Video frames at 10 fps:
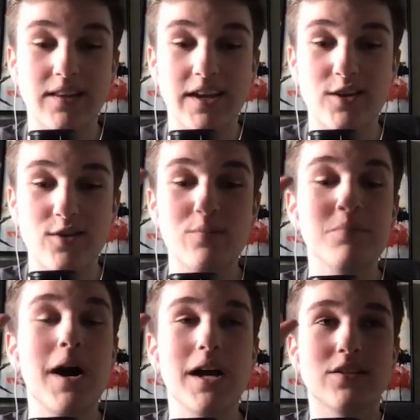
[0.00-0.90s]
Like, you
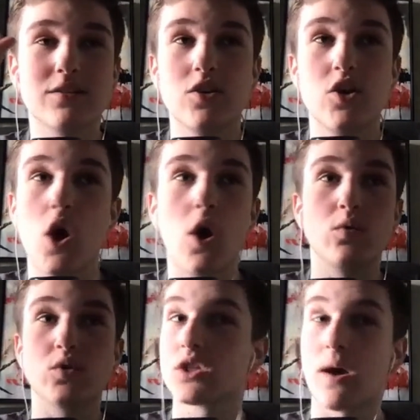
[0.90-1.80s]
must know
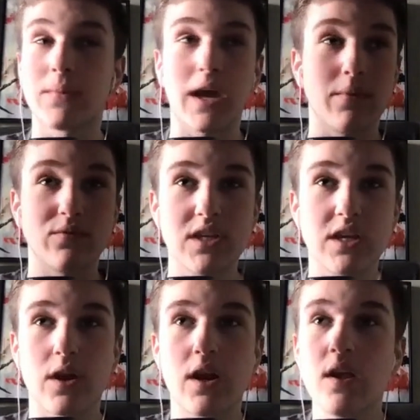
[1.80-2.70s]
some type of
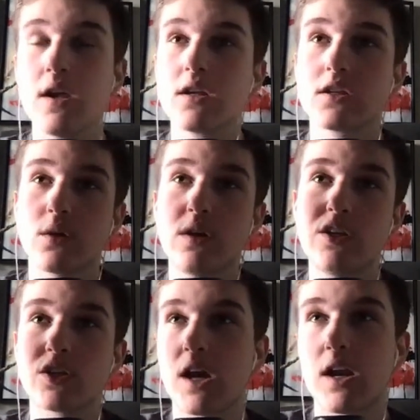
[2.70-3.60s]
secret. So he
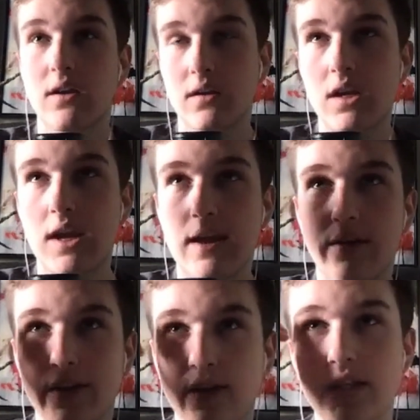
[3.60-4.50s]
just he got
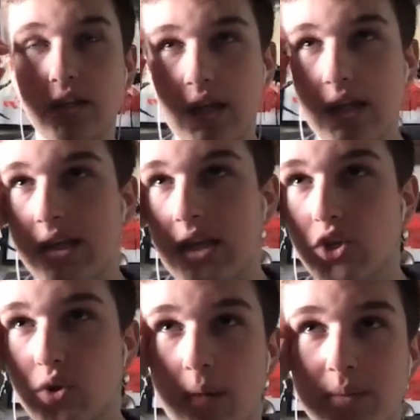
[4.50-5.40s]
on there and he
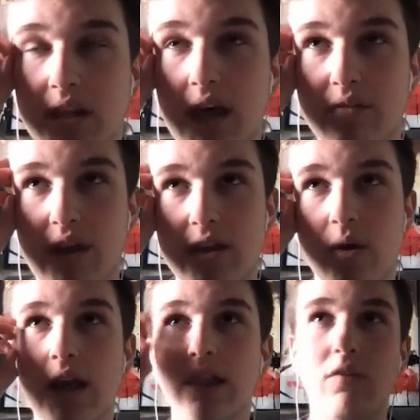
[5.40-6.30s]
dropped a lot of value.
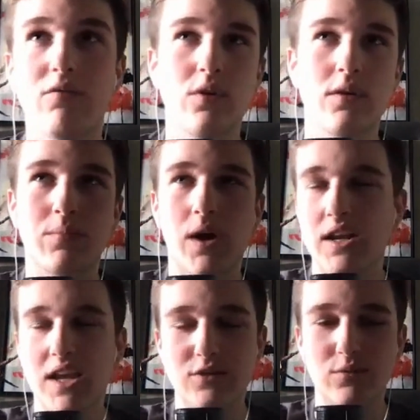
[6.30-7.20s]
I love doing
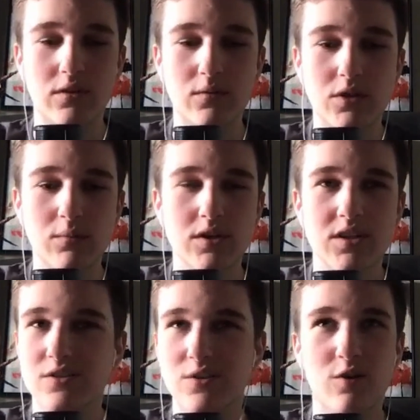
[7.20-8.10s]
podcasts with YouTubers
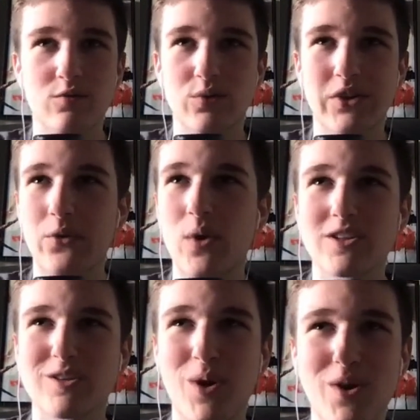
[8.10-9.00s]
because they're all really well
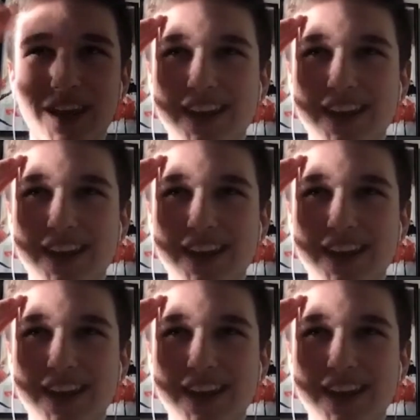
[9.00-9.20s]
spoken.